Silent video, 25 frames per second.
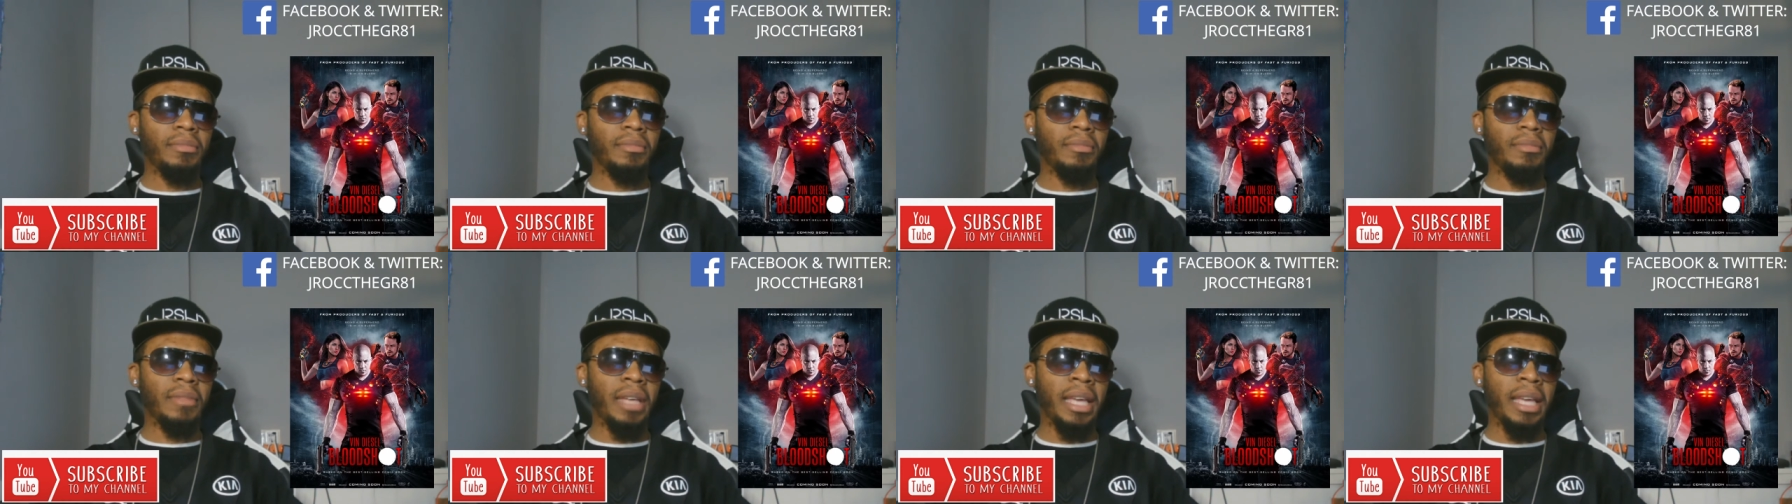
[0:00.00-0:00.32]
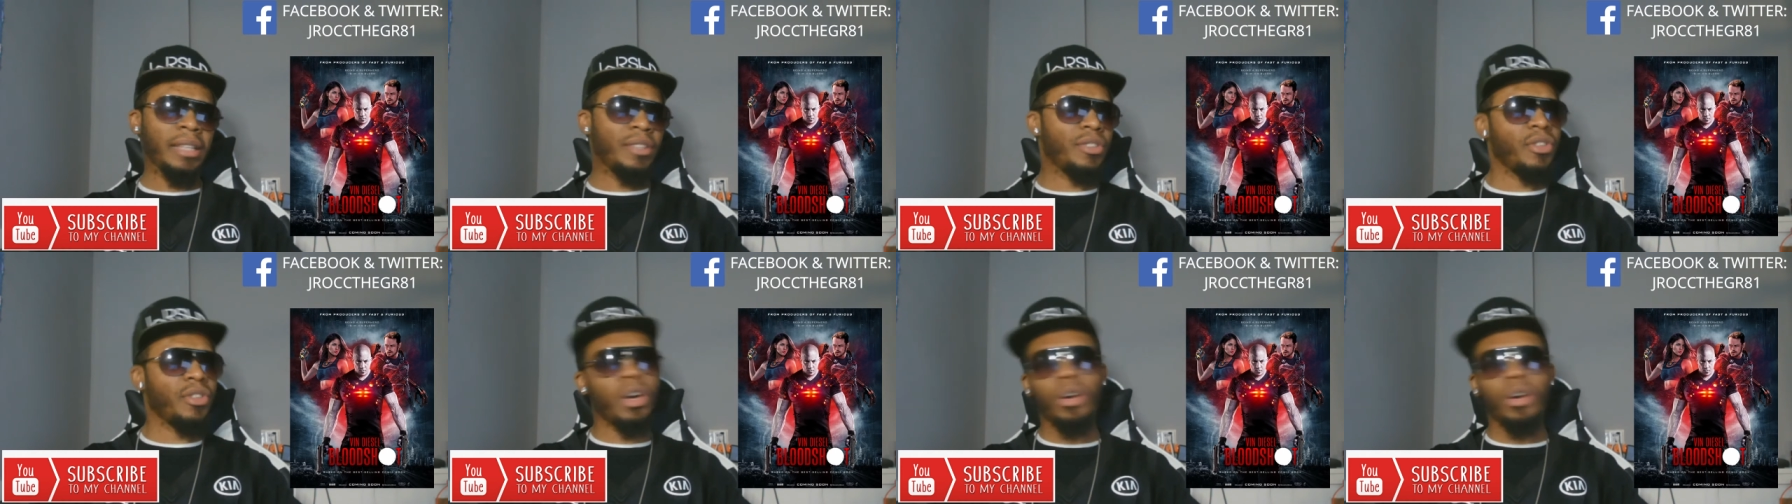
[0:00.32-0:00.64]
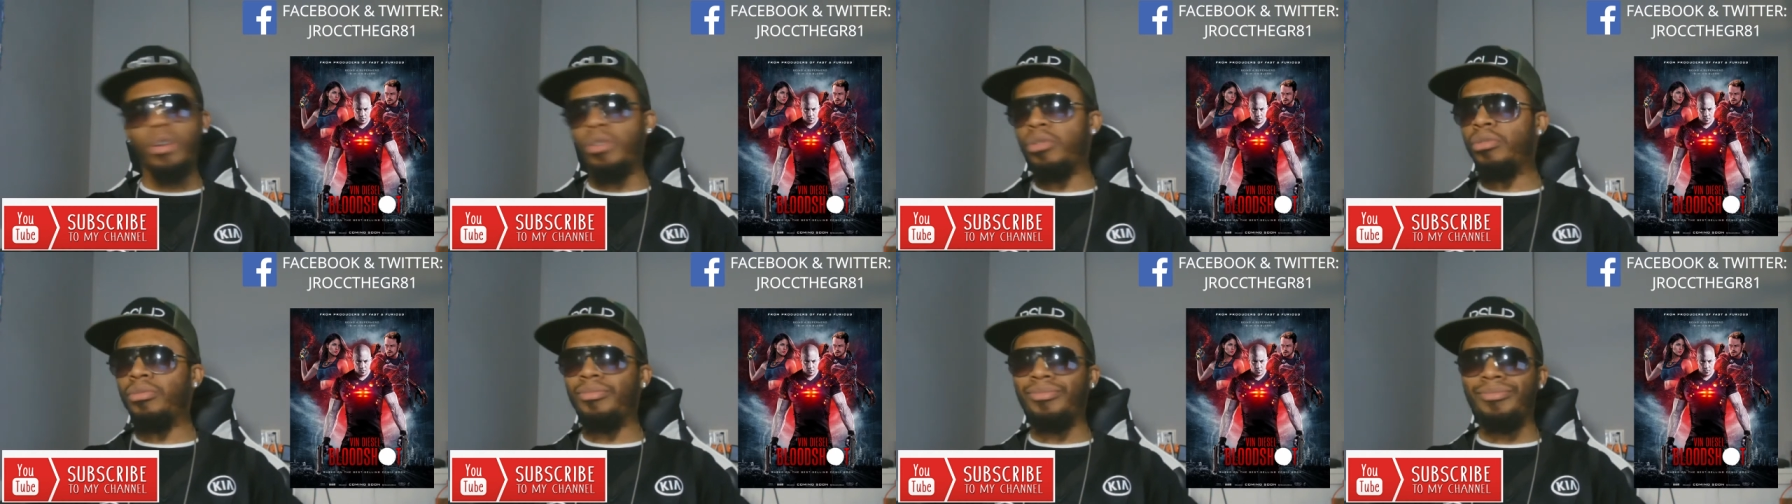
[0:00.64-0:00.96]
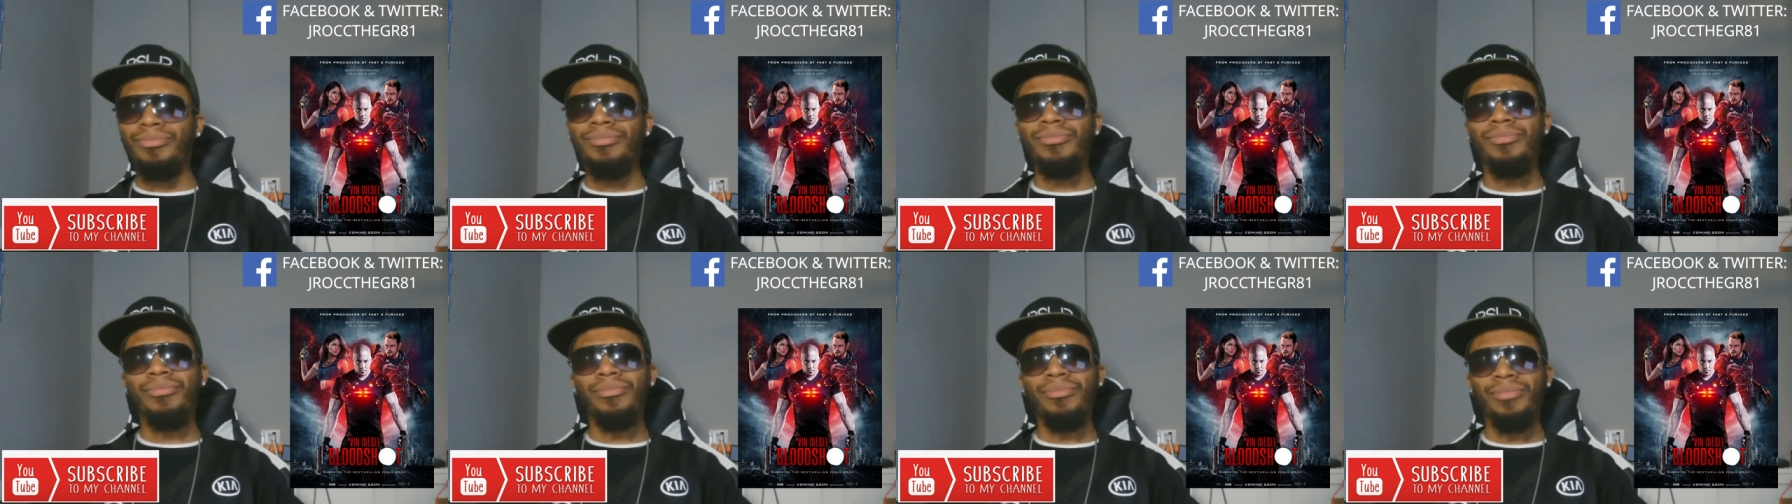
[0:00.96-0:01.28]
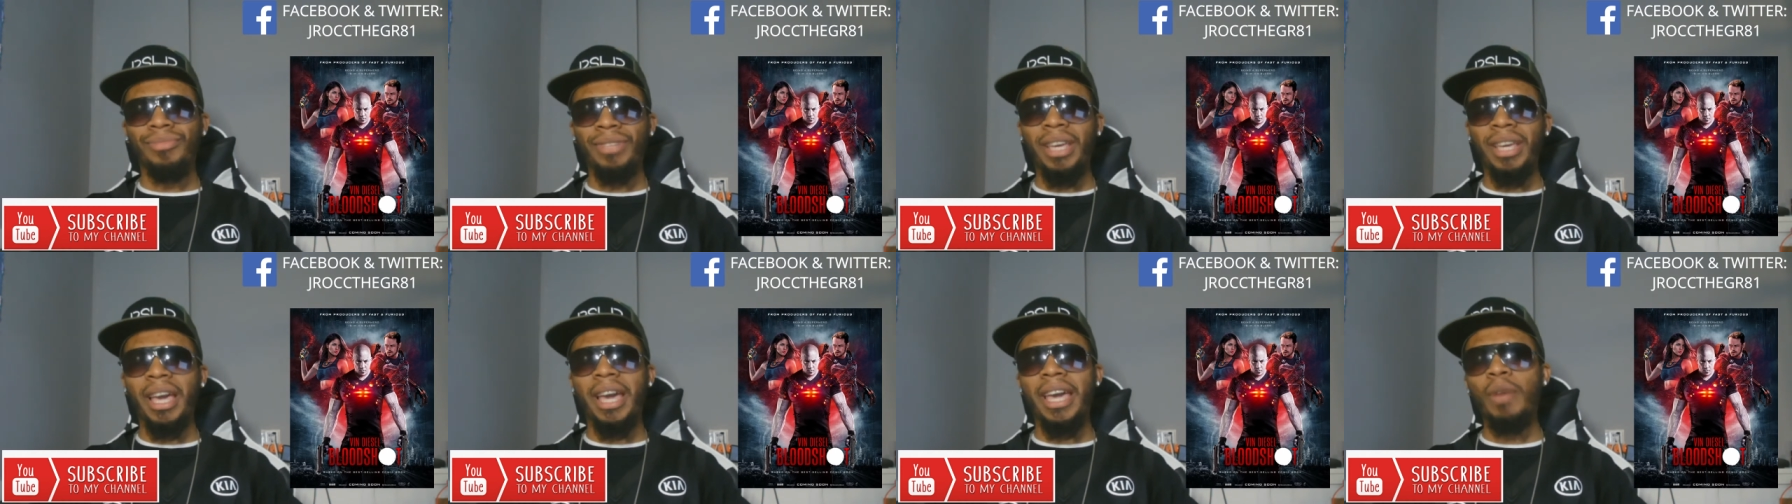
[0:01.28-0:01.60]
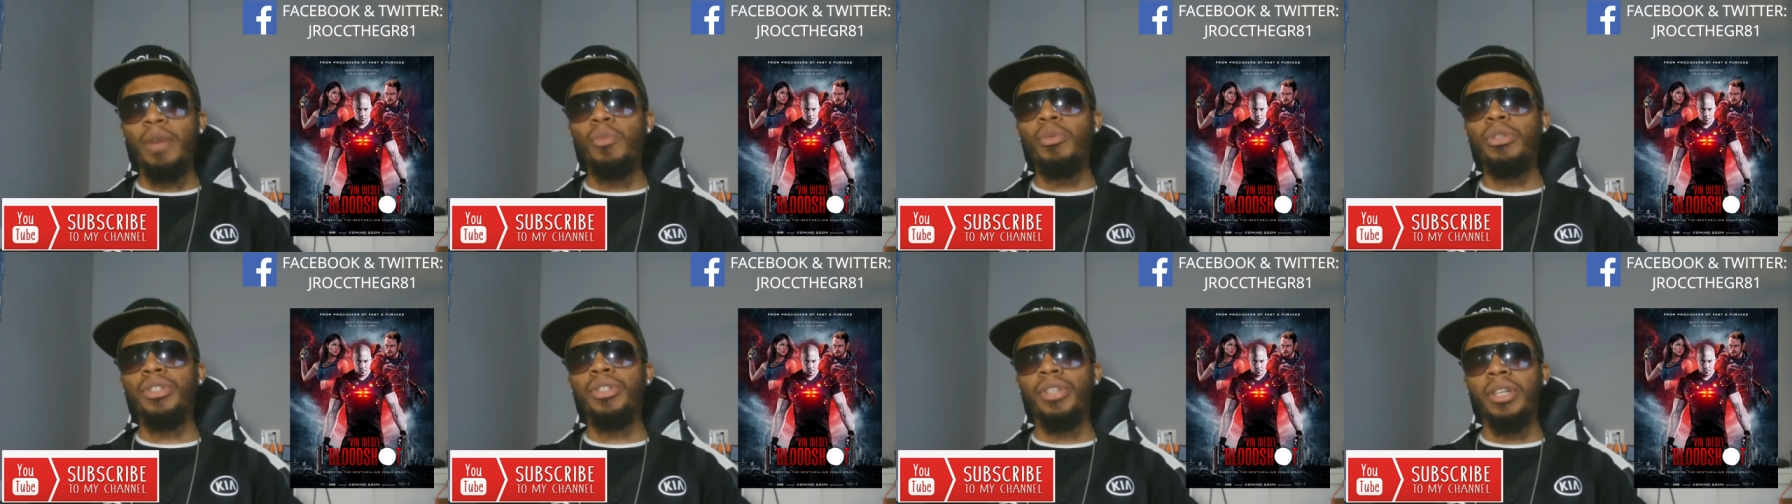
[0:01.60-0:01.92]
and so, yeah,
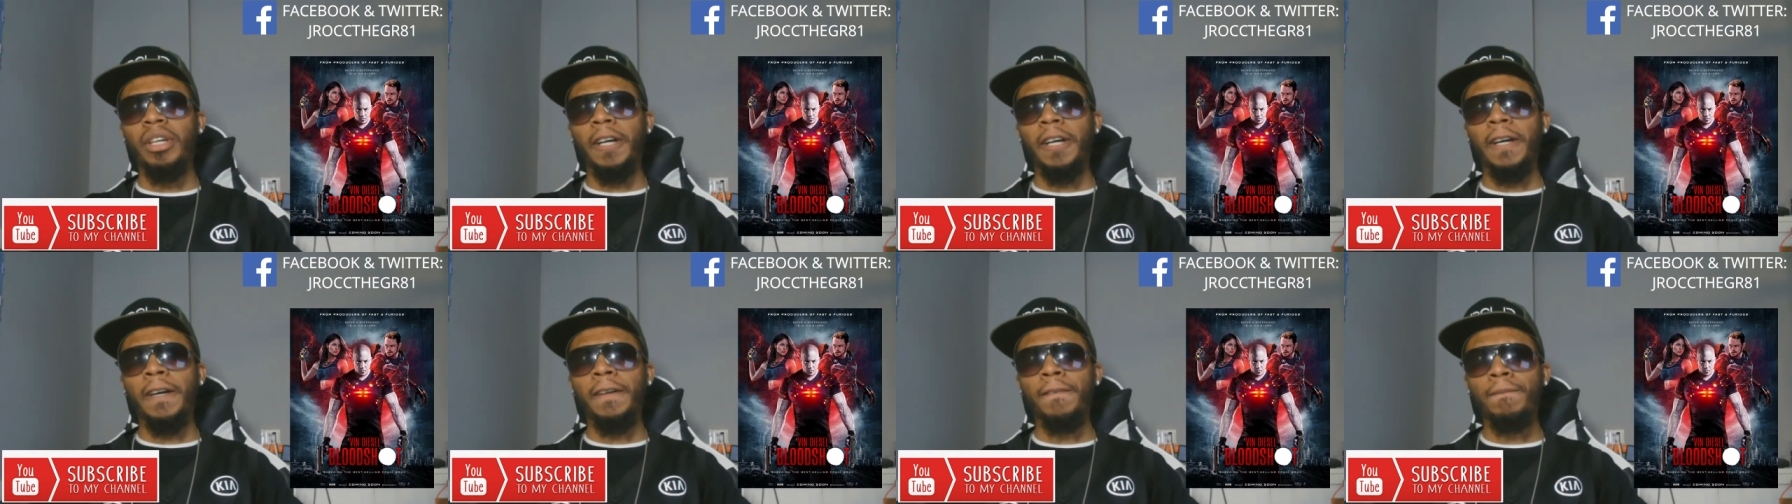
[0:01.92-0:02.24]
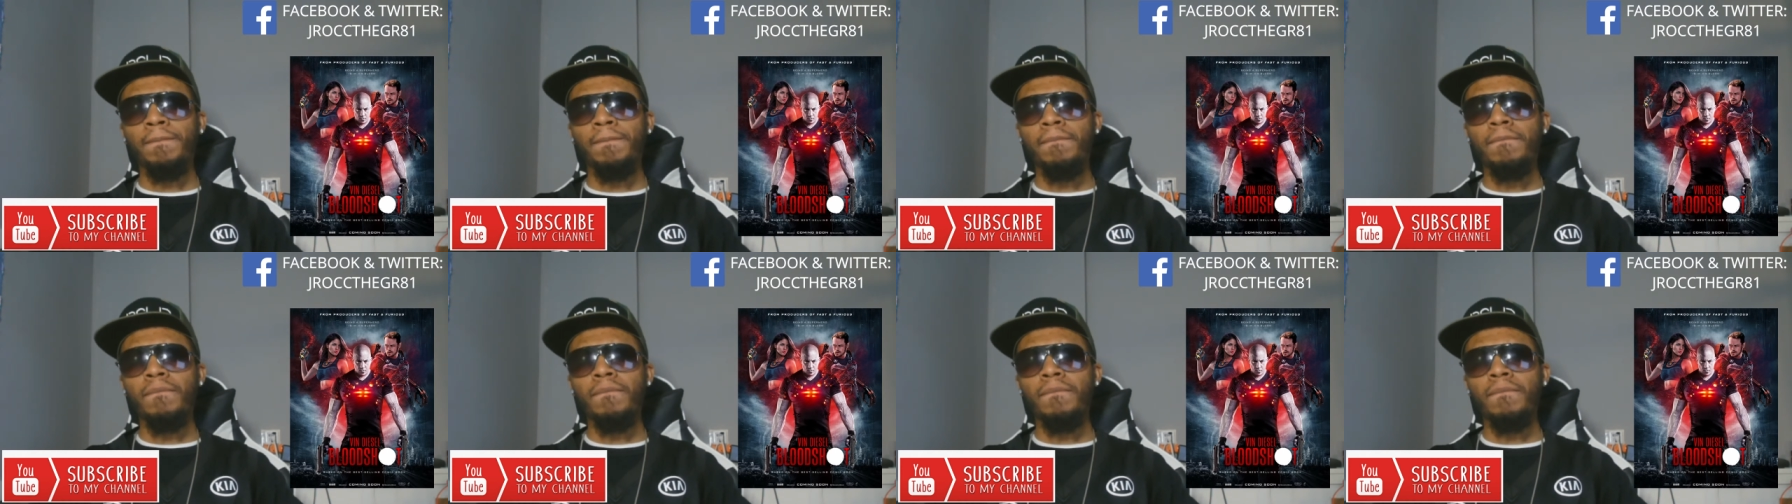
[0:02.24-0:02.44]
it was good.